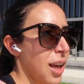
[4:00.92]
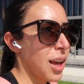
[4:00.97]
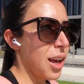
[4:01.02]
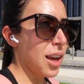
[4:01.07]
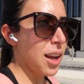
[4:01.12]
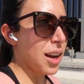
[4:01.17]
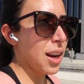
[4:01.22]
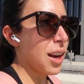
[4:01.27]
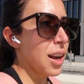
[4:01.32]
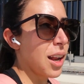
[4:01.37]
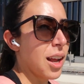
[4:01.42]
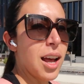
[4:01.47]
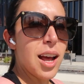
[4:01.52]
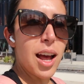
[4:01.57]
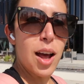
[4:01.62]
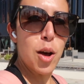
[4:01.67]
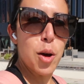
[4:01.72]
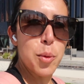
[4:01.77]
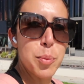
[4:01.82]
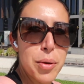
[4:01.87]
and uh,
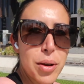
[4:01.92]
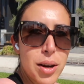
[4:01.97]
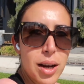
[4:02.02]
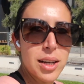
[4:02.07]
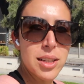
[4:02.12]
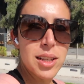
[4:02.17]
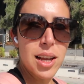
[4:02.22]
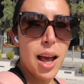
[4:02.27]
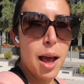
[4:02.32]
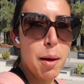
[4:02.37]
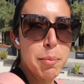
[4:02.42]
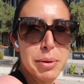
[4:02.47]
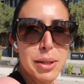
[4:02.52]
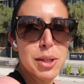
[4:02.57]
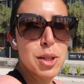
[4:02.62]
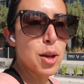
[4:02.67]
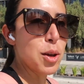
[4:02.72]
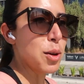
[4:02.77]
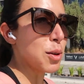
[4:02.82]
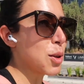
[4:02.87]
I hope you guys are happy
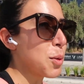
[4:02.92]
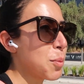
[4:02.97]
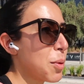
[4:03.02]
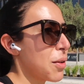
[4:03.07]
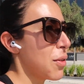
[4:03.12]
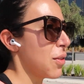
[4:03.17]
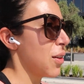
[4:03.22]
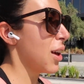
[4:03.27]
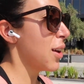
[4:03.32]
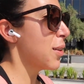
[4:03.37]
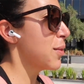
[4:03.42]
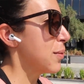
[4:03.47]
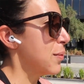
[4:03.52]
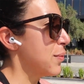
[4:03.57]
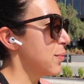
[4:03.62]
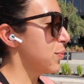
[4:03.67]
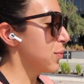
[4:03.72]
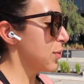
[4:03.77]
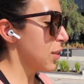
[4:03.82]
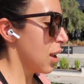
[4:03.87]
too to be fair
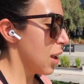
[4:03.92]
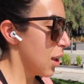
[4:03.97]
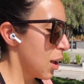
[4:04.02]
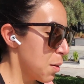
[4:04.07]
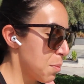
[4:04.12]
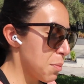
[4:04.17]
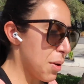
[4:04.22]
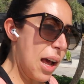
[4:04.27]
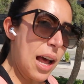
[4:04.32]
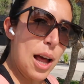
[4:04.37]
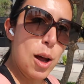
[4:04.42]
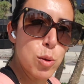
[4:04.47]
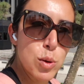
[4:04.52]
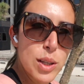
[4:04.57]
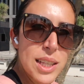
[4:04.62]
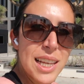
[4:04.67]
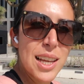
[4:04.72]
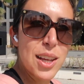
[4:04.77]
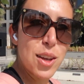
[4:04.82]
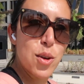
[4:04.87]
but I will
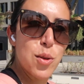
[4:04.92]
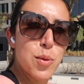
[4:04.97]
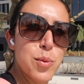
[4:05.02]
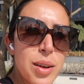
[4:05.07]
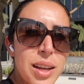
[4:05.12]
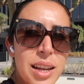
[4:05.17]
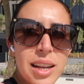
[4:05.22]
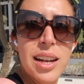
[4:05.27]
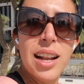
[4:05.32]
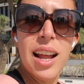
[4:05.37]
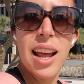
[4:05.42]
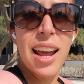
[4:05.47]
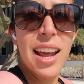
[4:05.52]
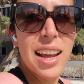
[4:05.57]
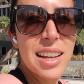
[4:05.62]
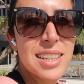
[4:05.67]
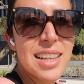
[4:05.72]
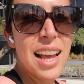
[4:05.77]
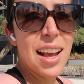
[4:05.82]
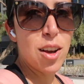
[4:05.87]
see you in
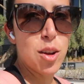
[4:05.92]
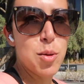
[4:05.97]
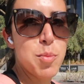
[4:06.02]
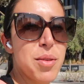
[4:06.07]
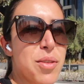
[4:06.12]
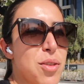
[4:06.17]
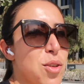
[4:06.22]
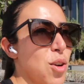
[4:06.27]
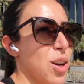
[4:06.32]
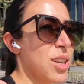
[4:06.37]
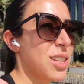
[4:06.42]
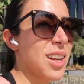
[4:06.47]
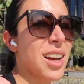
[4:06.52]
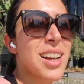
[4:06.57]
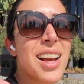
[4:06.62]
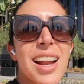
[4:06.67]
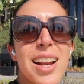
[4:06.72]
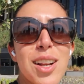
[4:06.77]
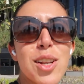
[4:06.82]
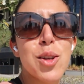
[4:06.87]
a second before I
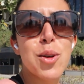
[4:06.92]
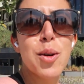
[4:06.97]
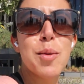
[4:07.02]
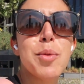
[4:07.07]
start getting too